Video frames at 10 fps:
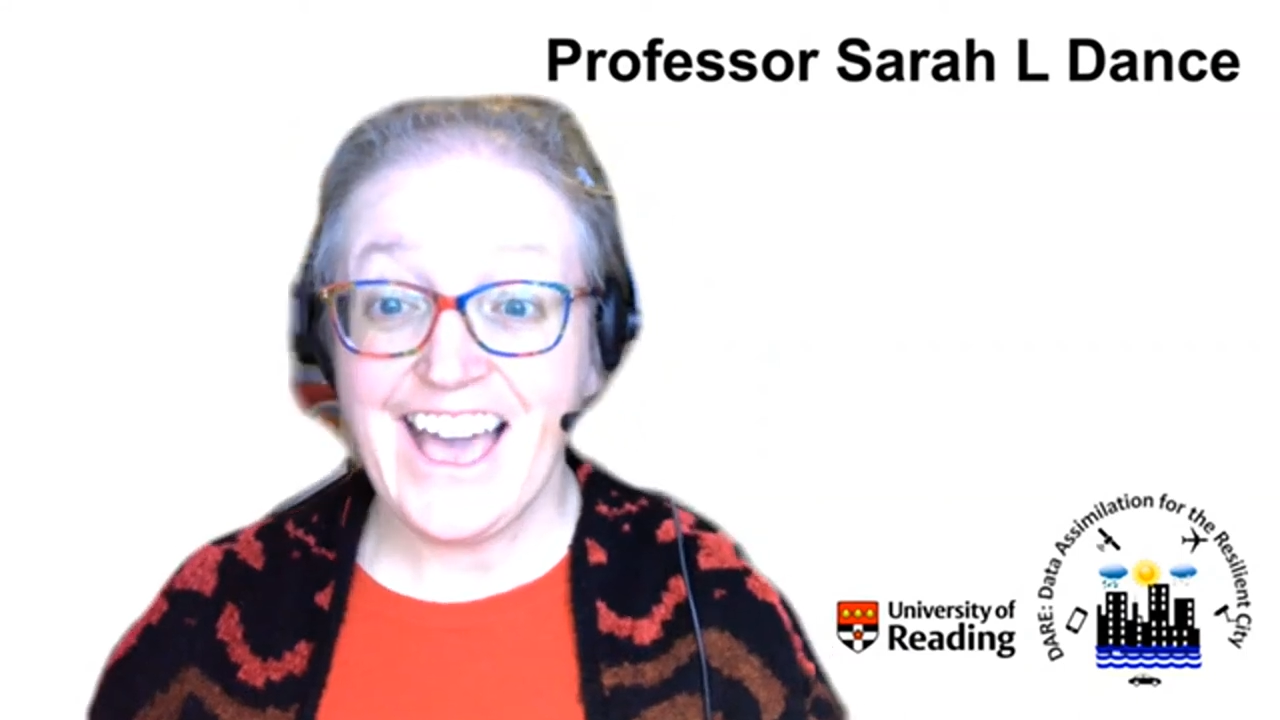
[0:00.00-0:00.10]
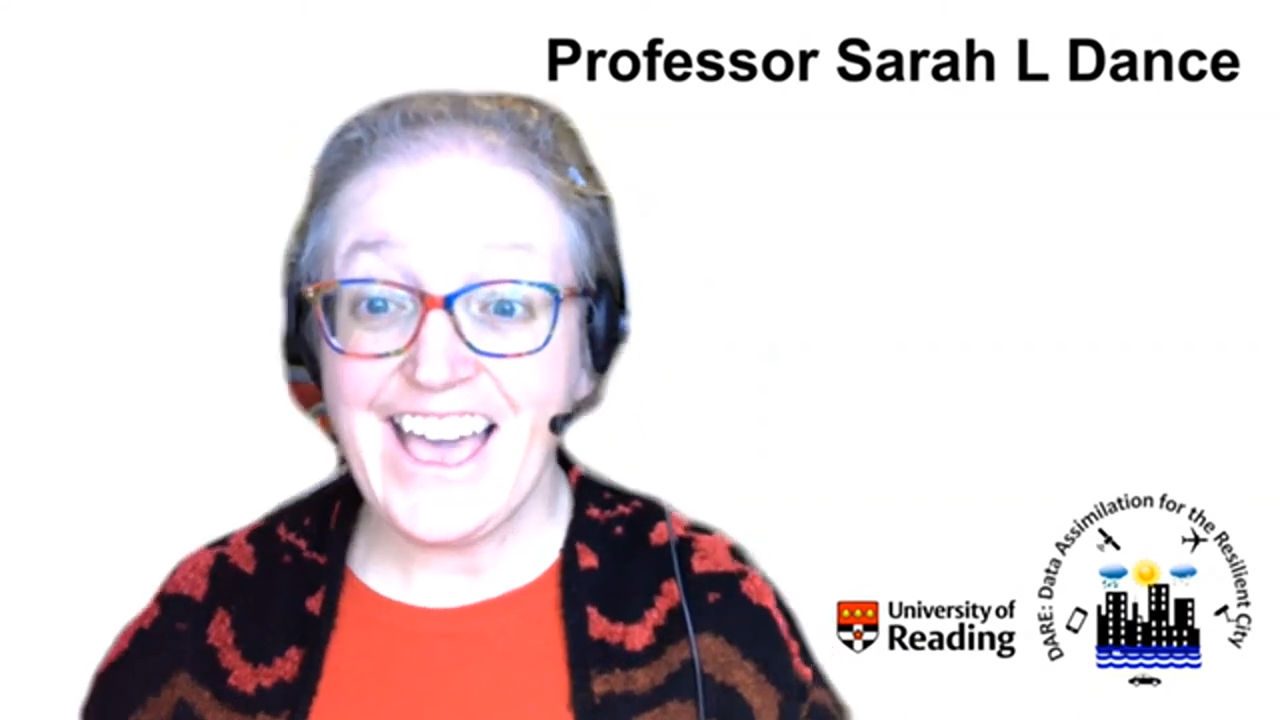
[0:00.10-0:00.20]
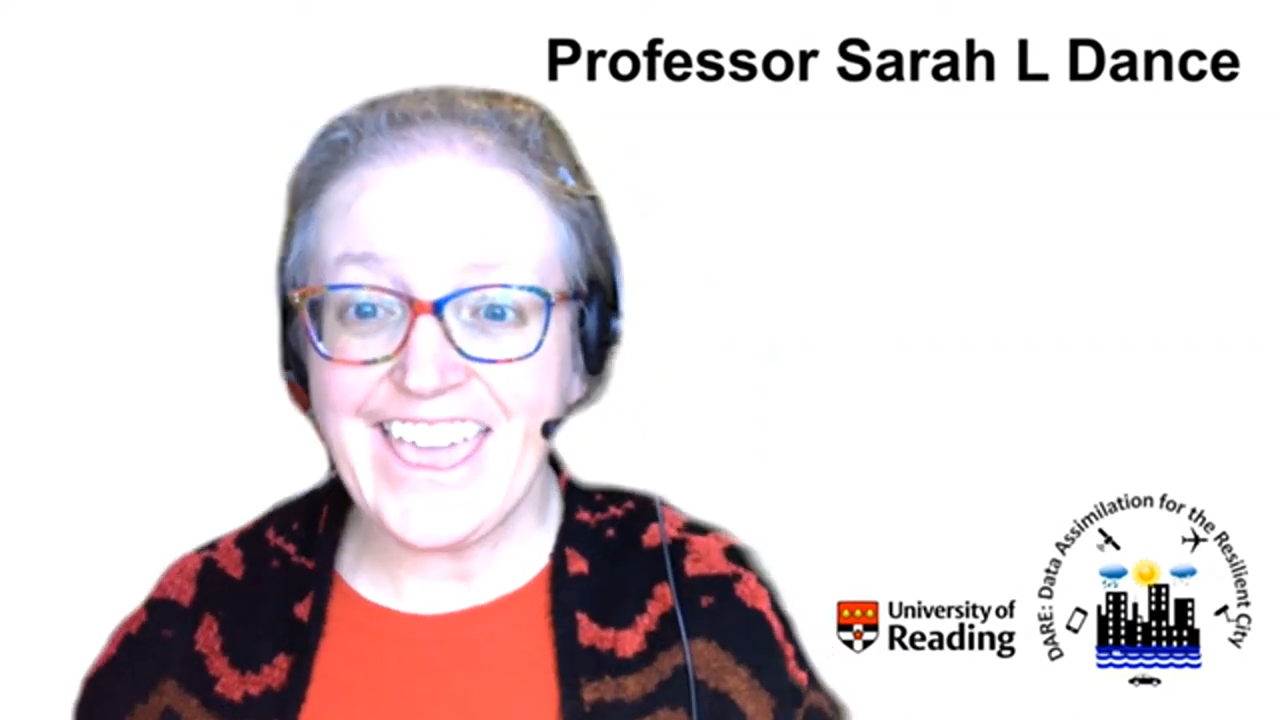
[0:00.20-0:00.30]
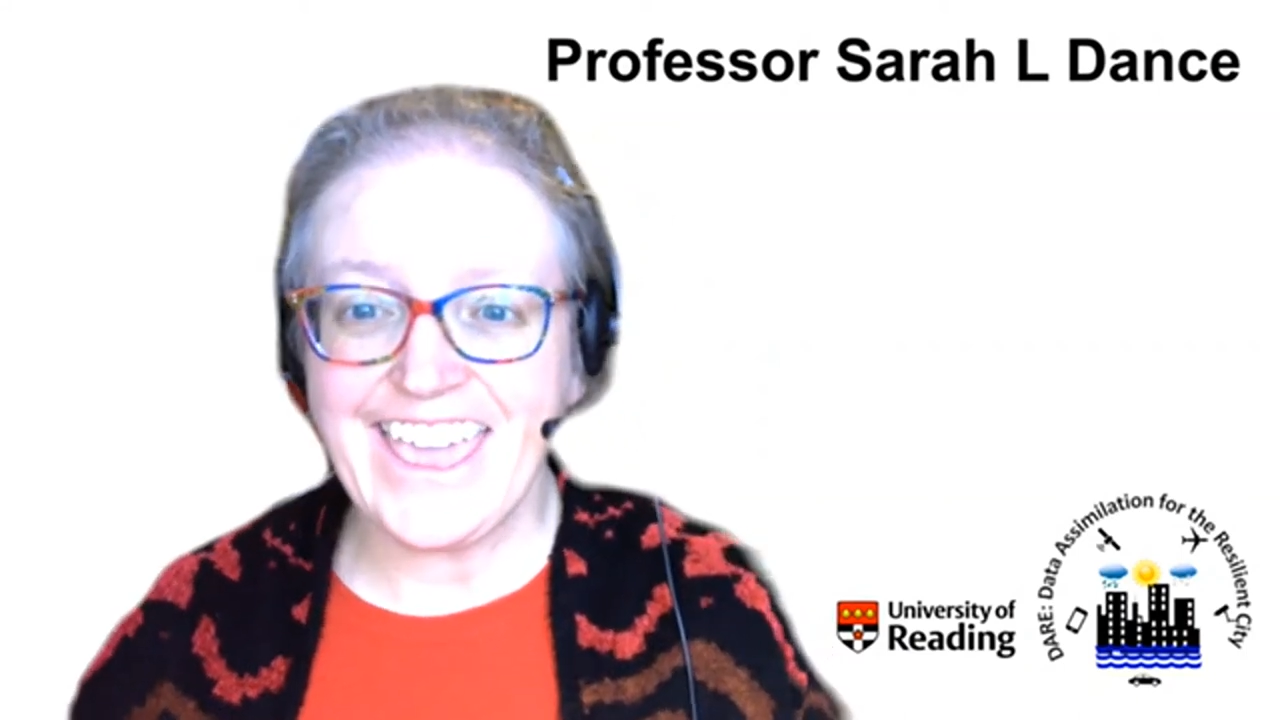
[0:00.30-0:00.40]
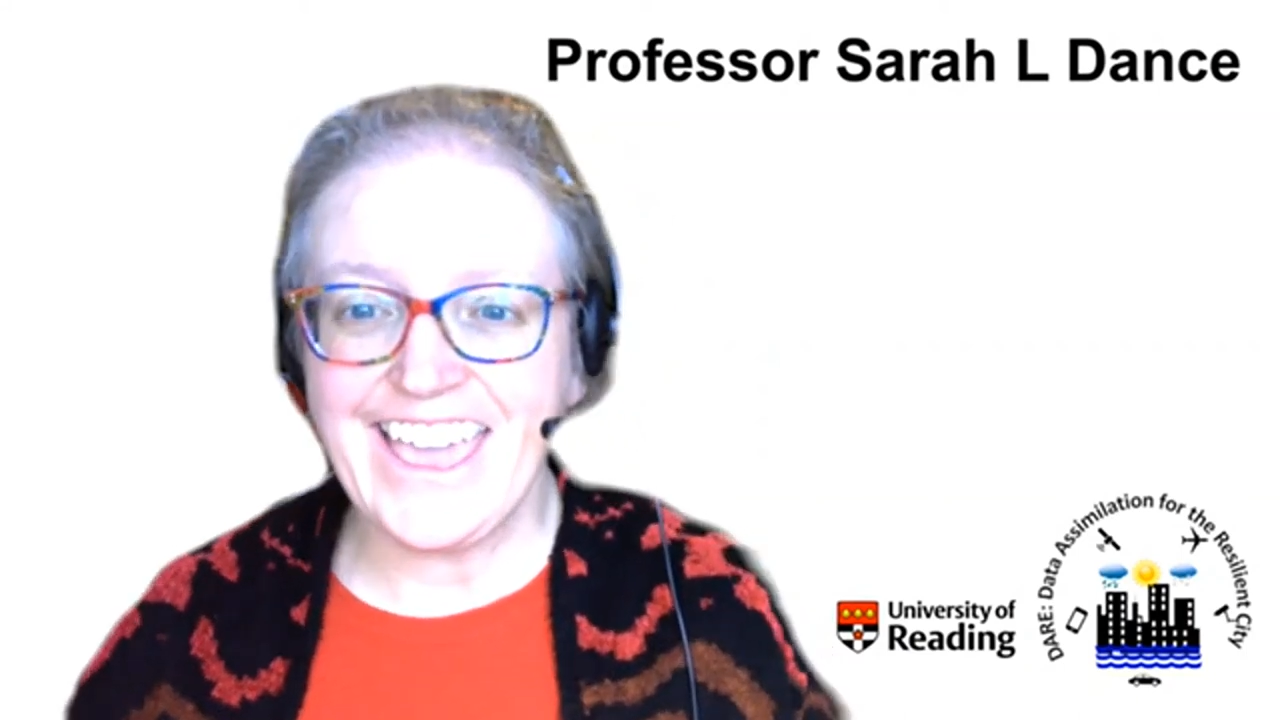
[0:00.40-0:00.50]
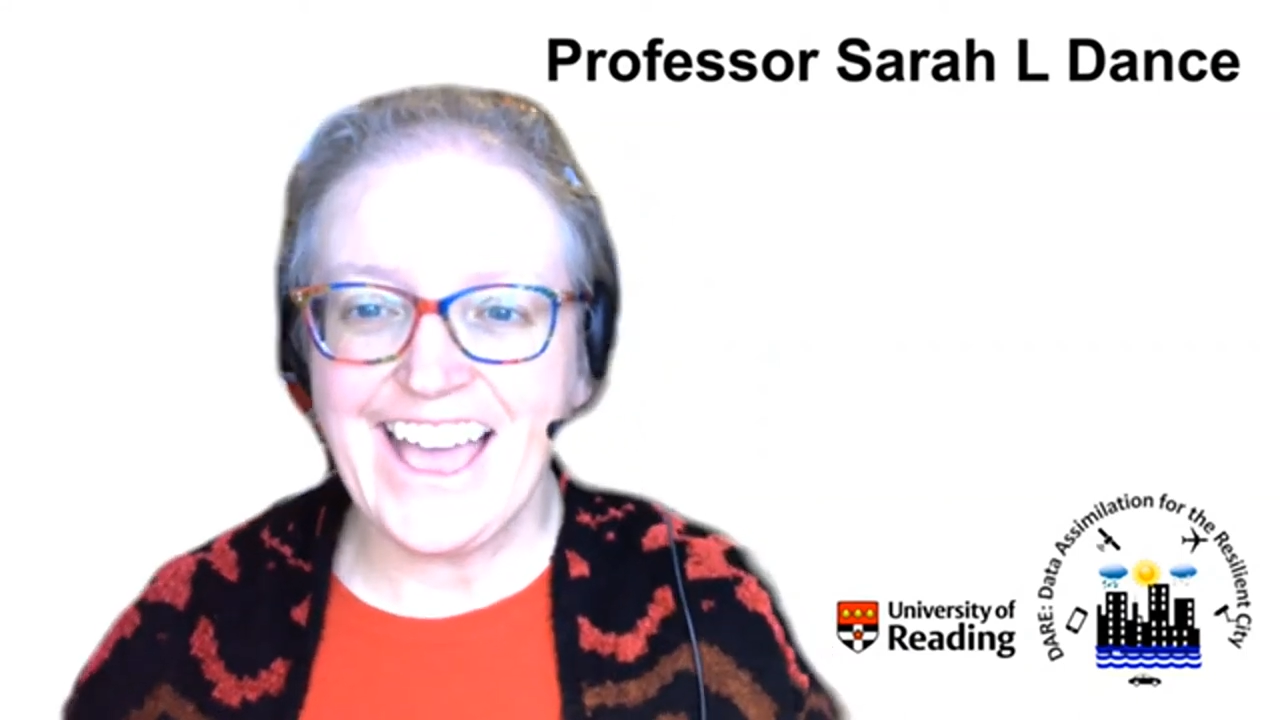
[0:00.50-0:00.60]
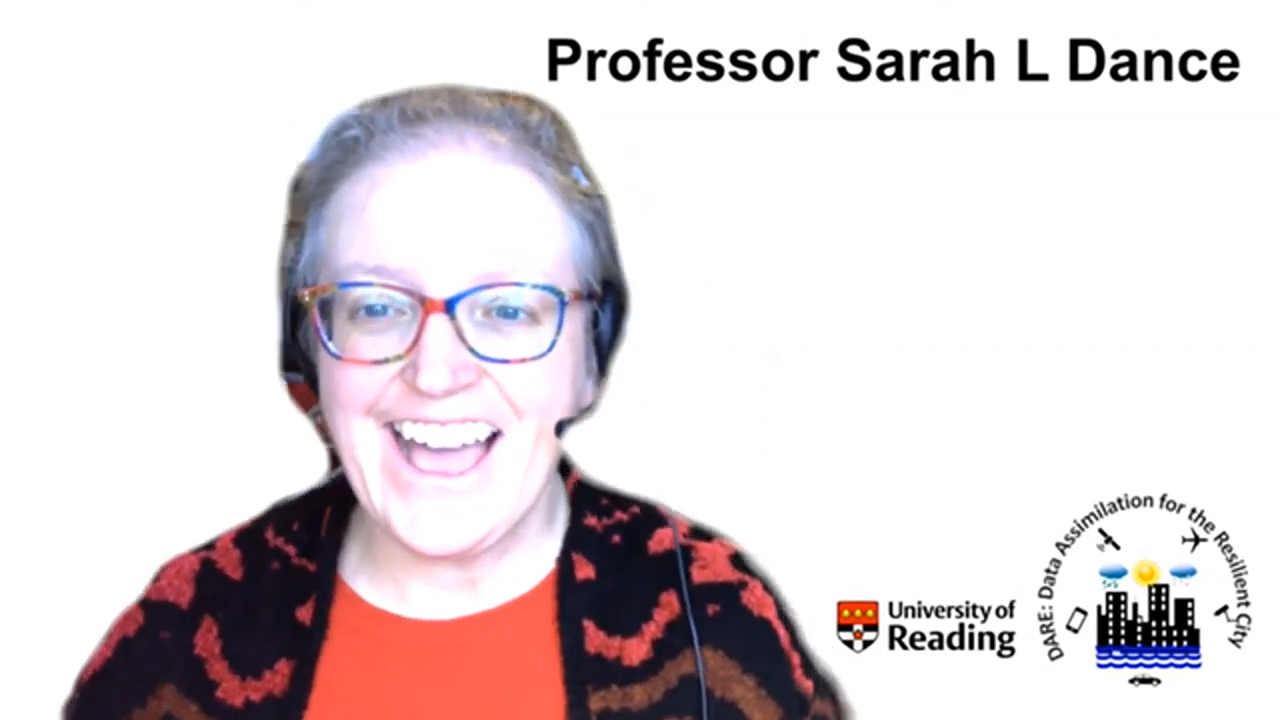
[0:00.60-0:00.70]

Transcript: Hi,